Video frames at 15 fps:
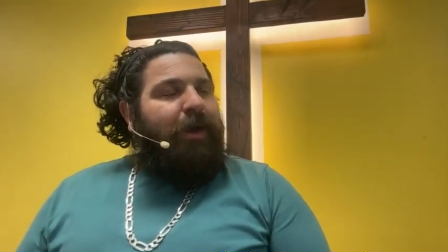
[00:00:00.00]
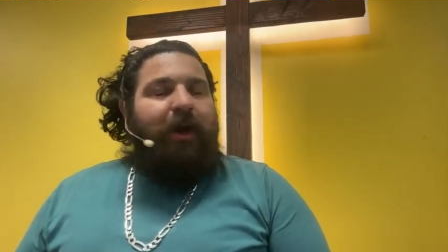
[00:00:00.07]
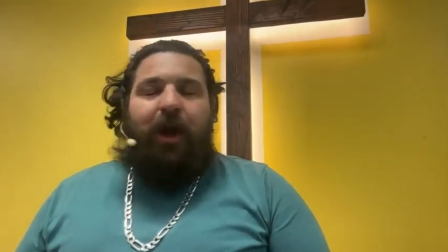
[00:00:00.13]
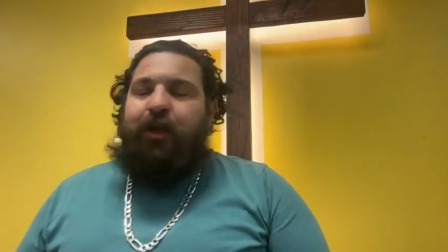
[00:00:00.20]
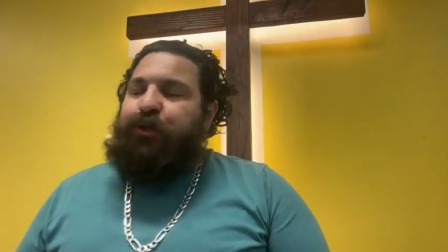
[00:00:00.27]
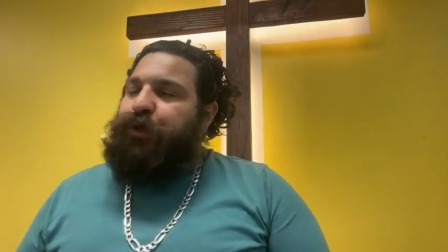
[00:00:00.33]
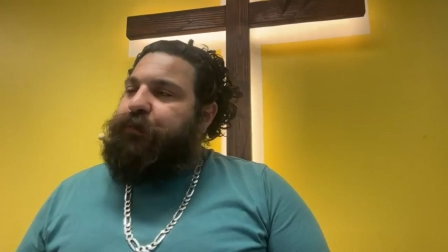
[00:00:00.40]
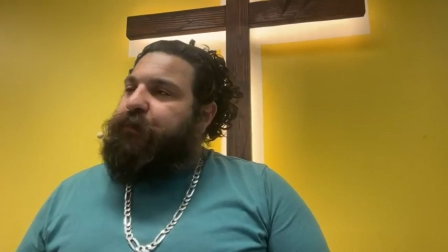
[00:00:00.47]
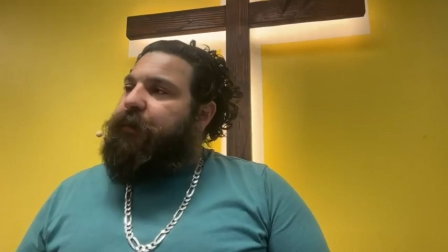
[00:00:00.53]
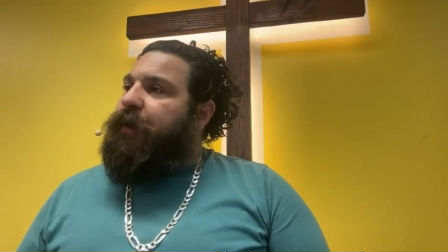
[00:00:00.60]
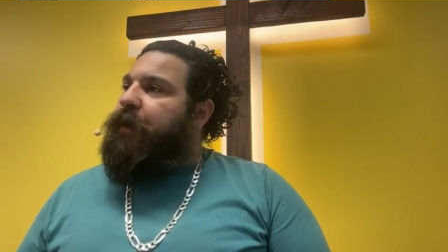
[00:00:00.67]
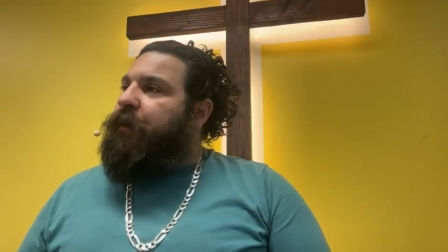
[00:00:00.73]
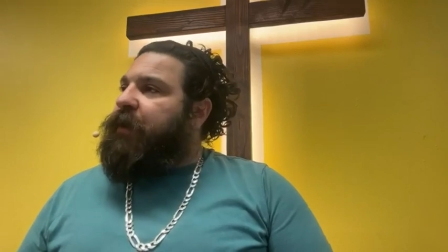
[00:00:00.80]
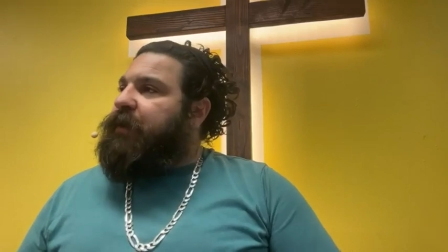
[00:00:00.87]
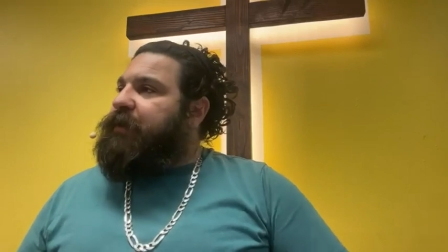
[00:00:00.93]
And God's over
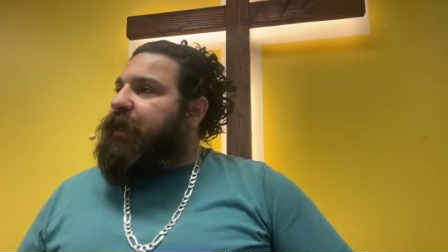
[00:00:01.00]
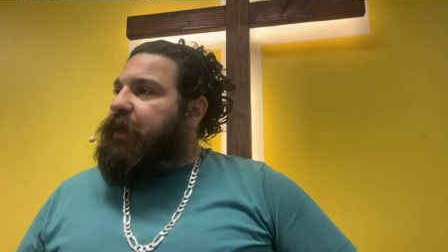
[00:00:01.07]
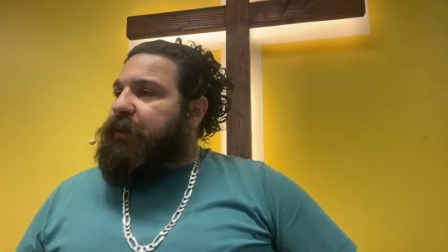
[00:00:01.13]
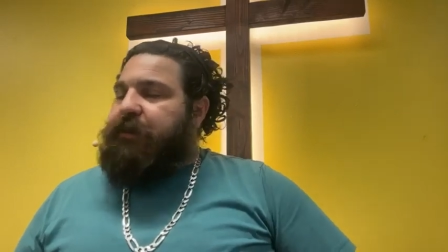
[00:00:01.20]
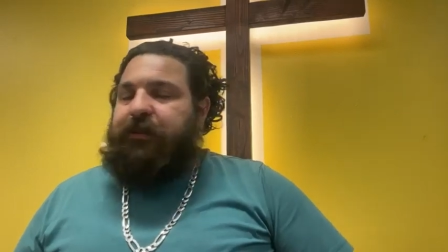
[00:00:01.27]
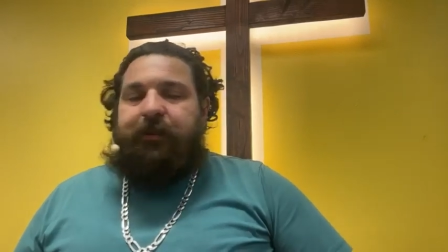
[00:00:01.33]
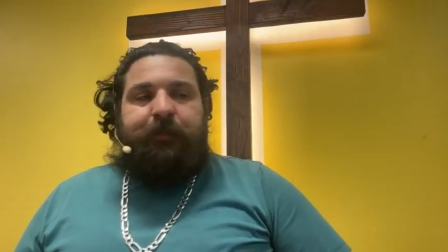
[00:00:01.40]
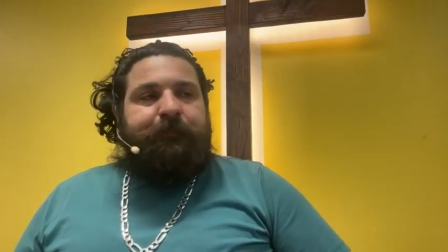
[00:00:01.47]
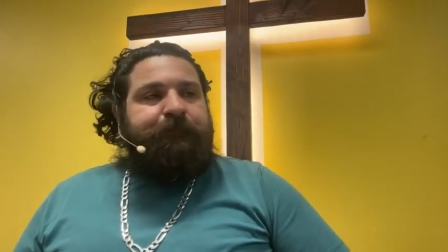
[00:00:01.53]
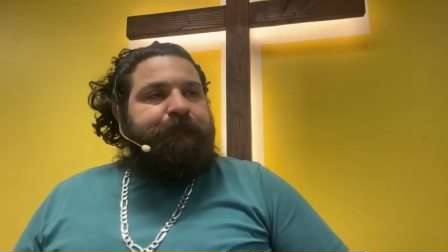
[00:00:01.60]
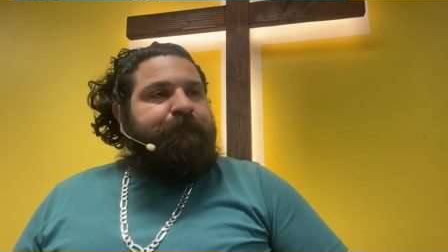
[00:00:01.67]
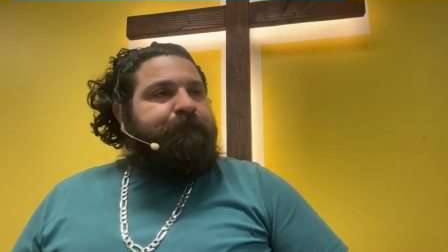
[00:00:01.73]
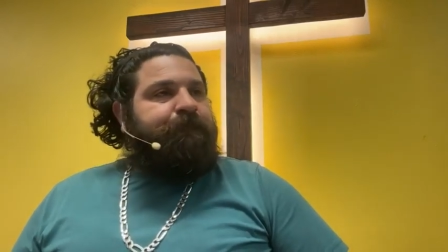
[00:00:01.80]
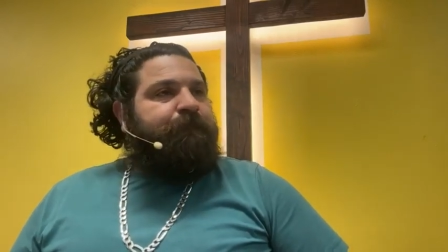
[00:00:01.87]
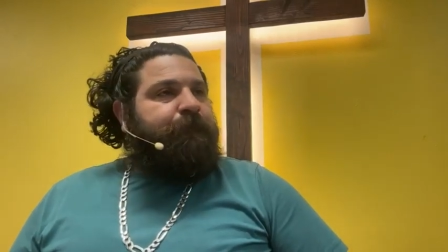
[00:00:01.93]
there in a the tent.
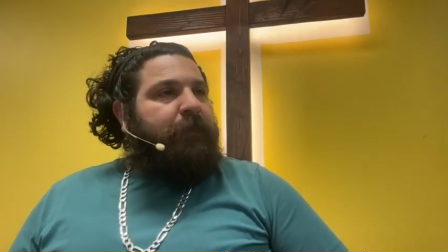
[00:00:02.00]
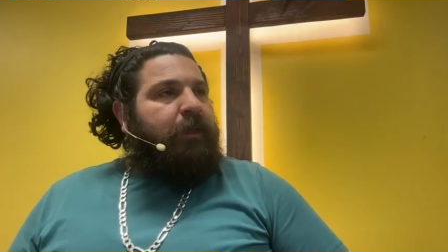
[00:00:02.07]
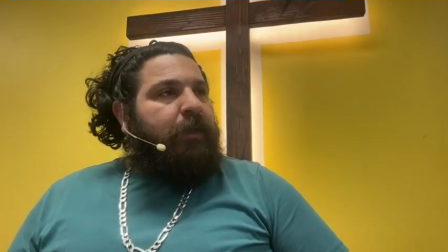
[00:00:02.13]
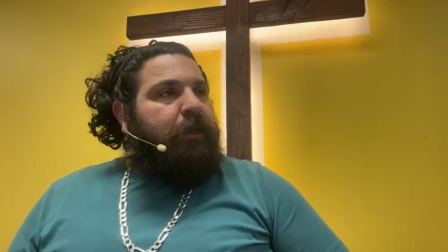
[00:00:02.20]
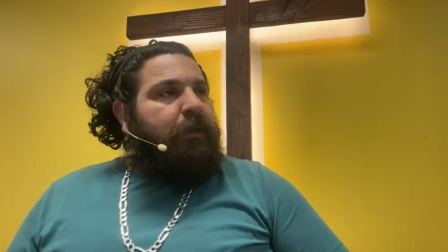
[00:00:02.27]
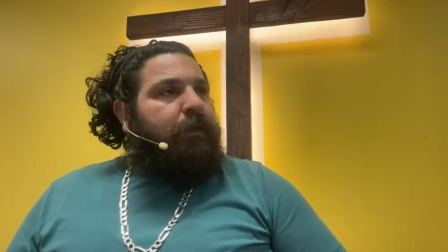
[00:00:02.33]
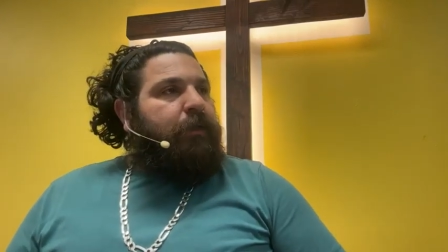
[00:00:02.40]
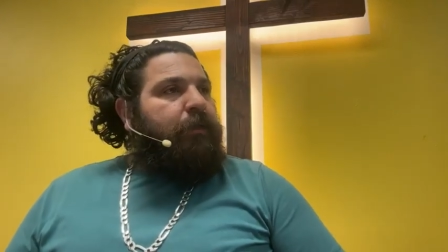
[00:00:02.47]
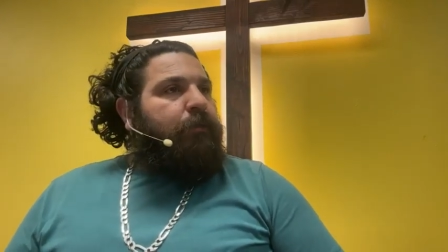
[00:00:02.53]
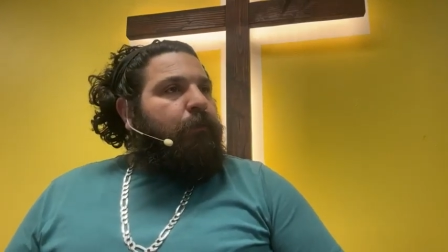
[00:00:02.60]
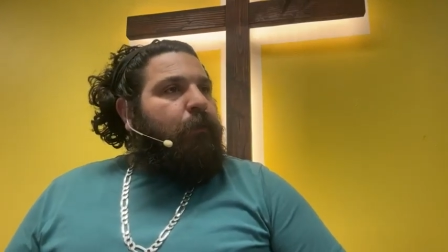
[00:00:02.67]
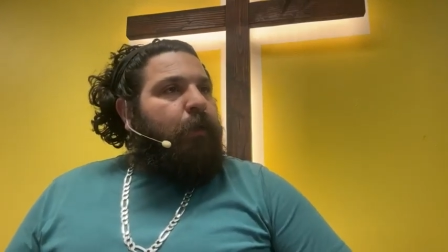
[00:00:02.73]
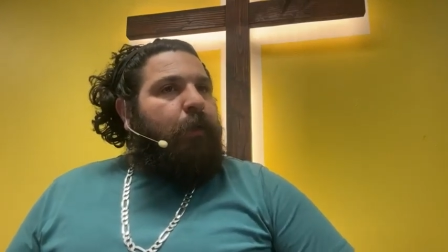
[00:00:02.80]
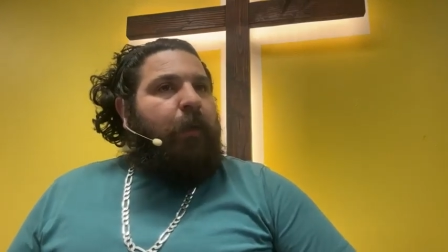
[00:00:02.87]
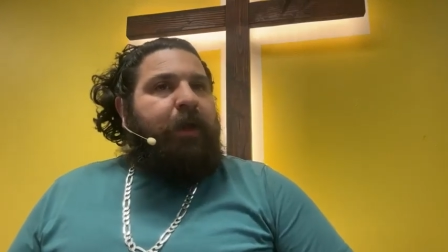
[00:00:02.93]

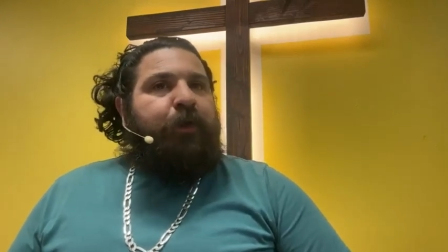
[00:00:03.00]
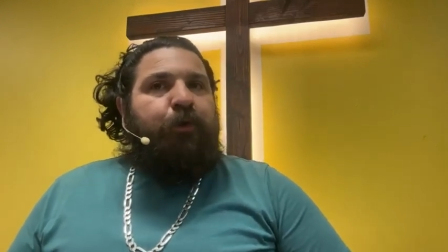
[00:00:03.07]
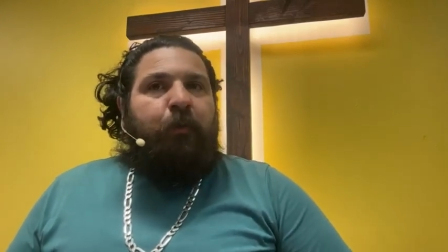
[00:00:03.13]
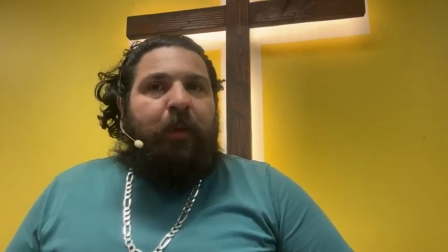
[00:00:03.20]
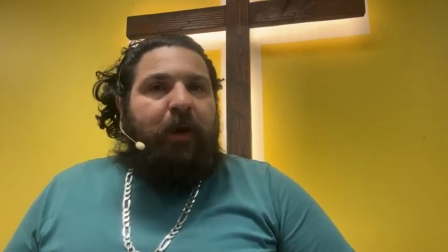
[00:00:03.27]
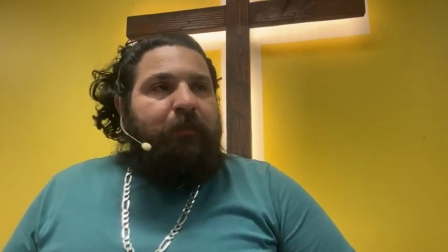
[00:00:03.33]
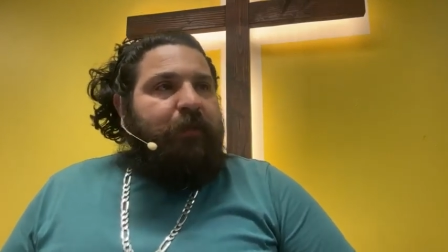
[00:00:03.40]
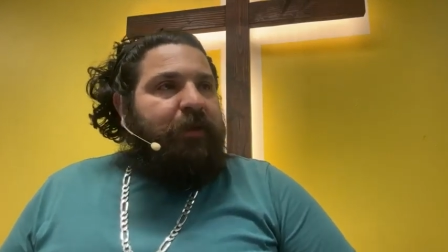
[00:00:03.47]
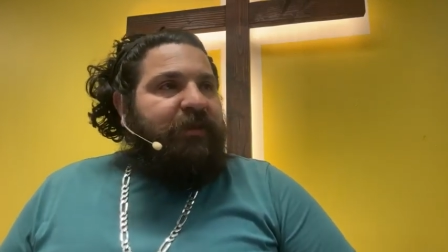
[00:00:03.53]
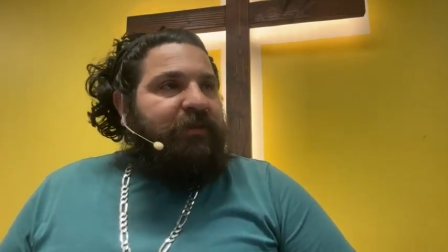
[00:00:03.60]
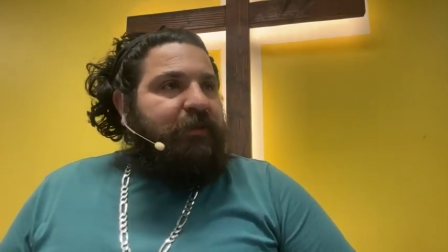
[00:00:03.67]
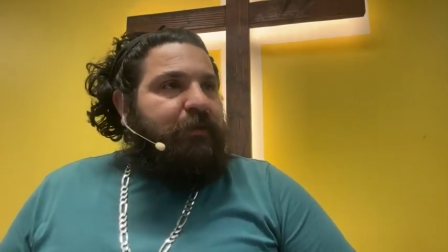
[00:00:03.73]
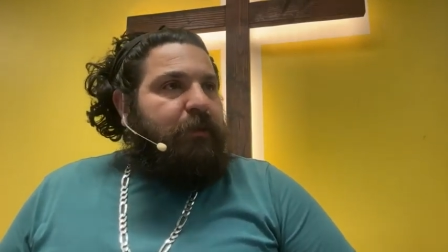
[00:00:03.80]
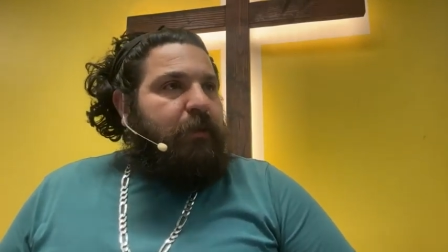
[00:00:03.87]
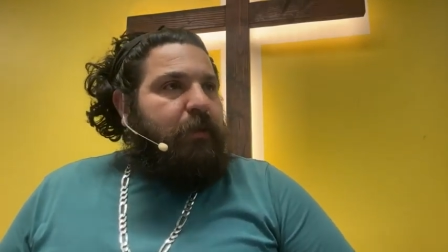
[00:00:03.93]
What do I do about
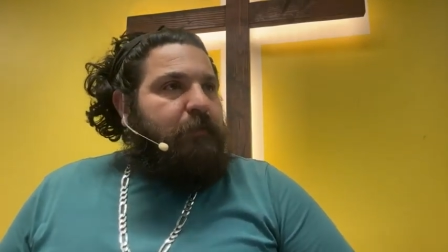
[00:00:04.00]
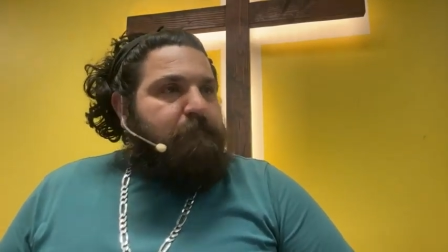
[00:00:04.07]
this?